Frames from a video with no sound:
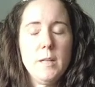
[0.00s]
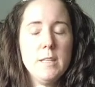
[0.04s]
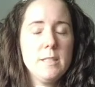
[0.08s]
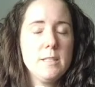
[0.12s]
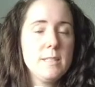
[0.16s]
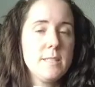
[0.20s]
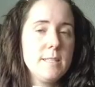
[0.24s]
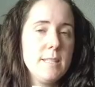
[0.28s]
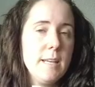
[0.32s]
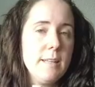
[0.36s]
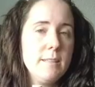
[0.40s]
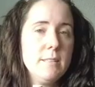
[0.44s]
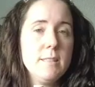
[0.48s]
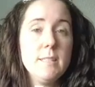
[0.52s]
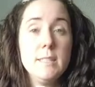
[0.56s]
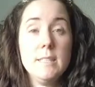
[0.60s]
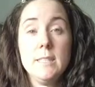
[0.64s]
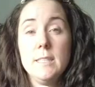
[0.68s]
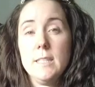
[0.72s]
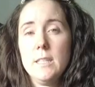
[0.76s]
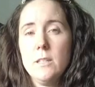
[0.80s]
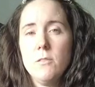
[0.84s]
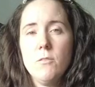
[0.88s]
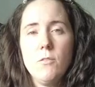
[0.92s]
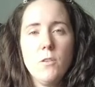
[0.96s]

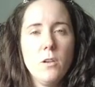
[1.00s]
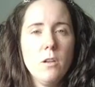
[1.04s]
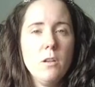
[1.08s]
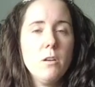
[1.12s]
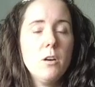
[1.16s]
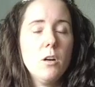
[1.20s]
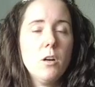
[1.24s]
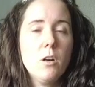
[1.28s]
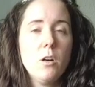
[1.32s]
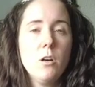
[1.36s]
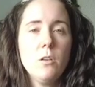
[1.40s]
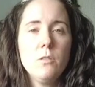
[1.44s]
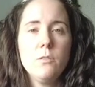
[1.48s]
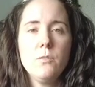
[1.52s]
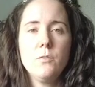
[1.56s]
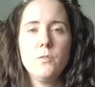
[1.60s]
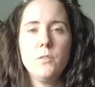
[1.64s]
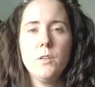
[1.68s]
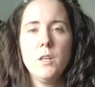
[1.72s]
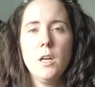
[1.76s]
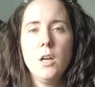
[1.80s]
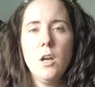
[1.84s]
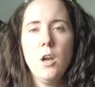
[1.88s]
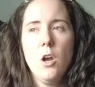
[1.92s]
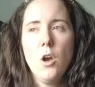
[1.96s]
sensitive love,
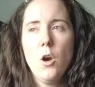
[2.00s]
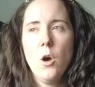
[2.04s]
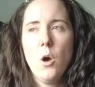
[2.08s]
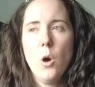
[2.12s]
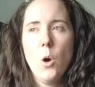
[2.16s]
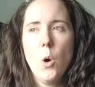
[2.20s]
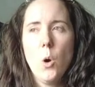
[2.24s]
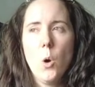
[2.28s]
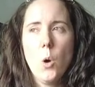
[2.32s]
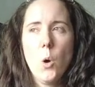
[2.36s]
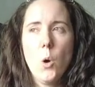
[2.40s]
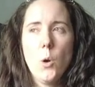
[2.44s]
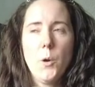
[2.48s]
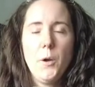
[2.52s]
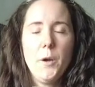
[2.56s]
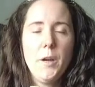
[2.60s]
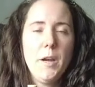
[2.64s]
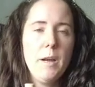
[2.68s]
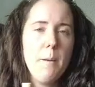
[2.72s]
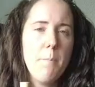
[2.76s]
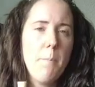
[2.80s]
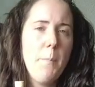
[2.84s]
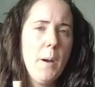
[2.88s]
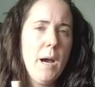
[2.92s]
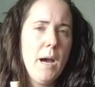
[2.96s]
or
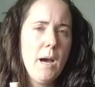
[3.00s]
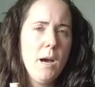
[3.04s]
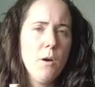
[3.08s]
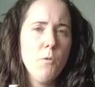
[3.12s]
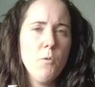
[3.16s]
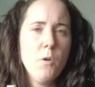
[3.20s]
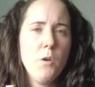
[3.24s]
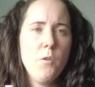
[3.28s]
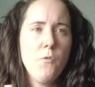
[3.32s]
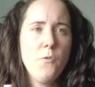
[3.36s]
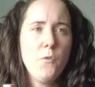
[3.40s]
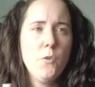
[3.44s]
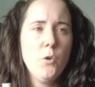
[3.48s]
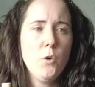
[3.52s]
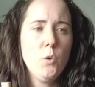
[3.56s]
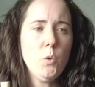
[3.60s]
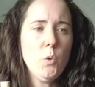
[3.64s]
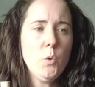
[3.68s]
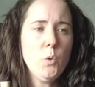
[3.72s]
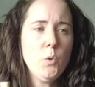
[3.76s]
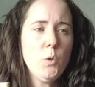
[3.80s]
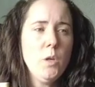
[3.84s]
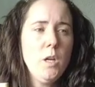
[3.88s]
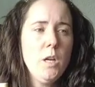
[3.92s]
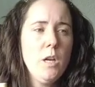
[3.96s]
a
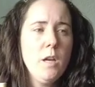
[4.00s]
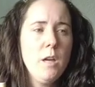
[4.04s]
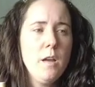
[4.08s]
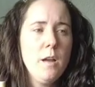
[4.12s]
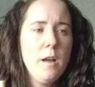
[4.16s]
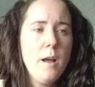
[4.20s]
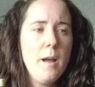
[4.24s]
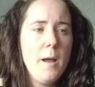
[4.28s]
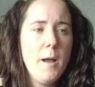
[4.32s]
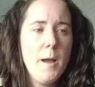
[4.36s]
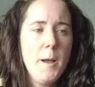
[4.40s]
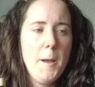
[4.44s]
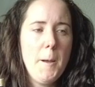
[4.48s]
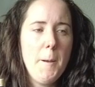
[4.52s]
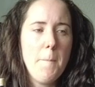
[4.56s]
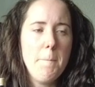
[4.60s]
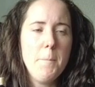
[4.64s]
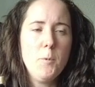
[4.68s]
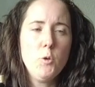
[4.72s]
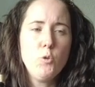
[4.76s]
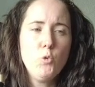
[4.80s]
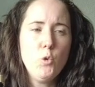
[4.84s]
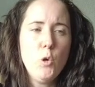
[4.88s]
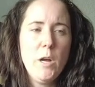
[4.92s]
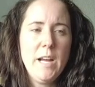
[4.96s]
powerful
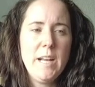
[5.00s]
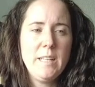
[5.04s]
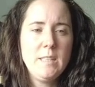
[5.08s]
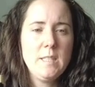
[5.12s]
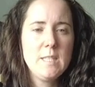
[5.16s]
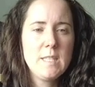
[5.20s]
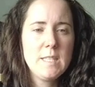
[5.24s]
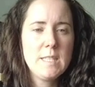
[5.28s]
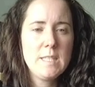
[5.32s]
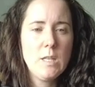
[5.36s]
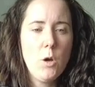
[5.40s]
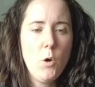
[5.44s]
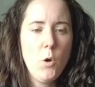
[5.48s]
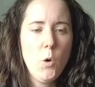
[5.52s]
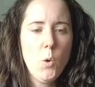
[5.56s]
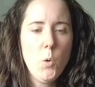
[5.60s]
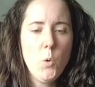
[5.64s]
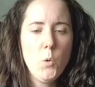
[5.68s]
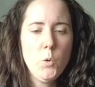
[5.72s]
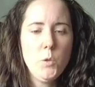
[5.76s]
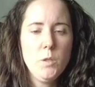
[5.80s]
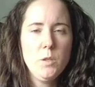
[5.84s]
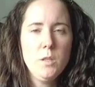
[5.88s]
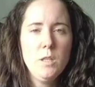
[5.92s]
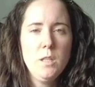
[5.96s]
red
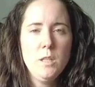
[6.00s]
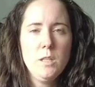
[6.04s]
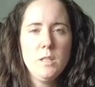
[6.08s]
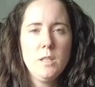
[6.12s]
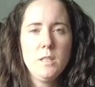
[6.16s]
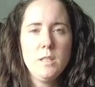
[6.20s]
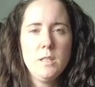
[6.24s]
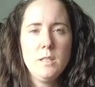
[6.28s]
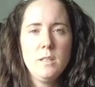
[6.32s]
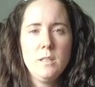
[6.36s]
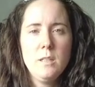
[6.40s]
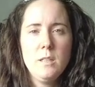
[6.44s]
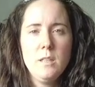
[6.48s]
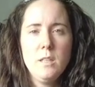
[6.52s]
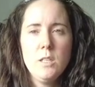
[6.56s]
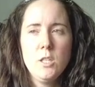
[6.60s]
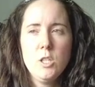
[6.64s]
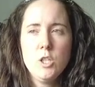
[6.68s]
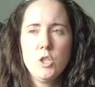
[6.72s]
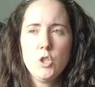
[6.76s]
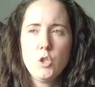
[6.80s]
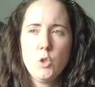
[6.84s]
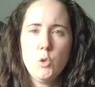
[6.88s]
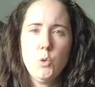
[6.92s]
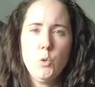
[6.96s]
stone
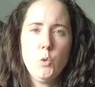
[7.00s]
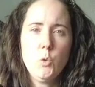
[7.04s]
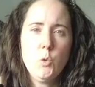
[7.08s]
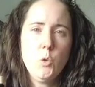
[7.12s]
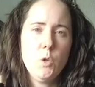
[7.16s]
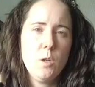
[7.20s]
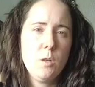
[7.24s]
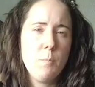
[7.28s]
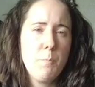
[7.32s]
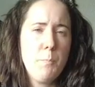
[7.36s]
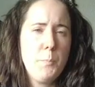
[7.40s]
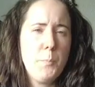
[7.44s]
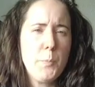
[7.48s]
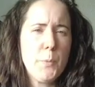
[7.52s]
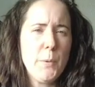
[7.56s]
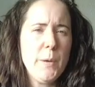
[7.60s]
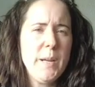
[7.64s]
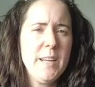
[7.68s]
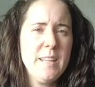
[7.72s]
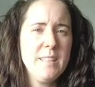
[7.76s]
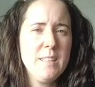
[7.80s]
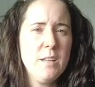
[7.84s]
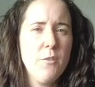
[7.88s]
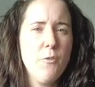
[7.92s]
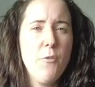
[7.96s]
to
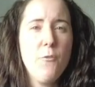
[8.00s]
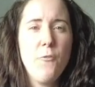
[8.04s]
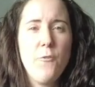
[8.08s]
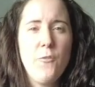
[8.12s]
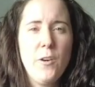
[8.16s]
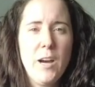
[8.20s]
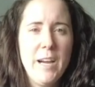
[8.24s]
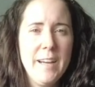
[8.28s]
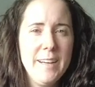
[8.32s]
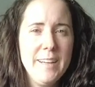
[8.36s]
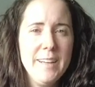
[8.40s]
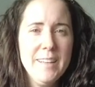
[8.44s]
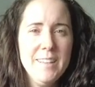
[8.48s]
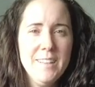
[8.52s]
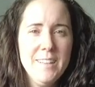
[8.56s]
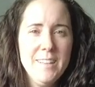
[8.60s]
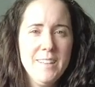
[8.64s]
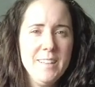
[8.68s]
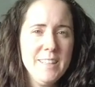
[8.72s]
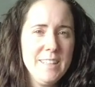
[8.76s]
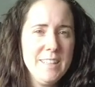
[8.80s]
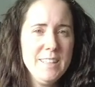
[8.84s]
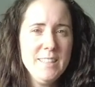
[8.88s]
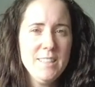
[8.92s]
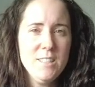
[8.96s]
bring the fire
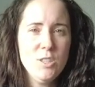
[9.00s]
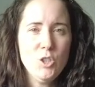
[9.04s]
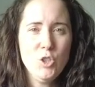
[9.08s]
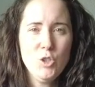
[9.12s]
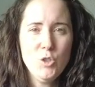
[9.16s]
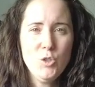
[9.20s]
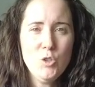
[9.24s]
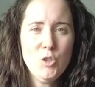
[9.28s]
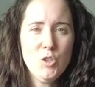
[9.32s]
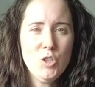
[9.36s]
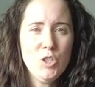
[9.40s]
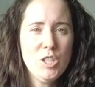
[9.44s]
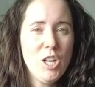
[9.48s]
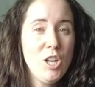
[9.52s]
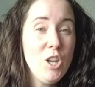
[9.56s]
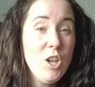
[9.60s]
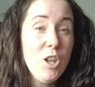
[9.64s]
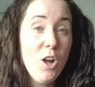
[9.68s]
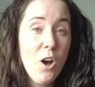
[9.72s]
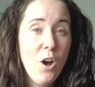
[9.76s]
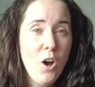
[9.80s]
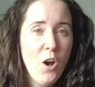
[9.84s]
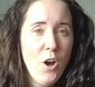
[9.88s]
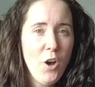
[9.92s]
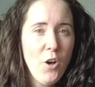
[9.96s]
into the
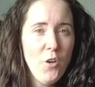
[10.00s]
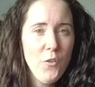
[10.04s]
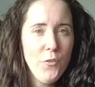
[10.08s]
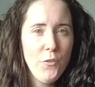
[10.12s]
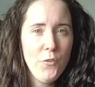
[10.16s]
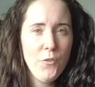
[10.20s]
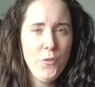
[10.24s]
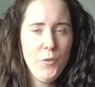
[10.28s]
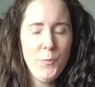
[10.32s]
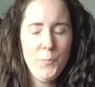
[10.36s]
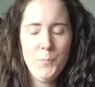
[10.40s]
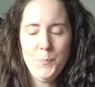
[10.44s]
love,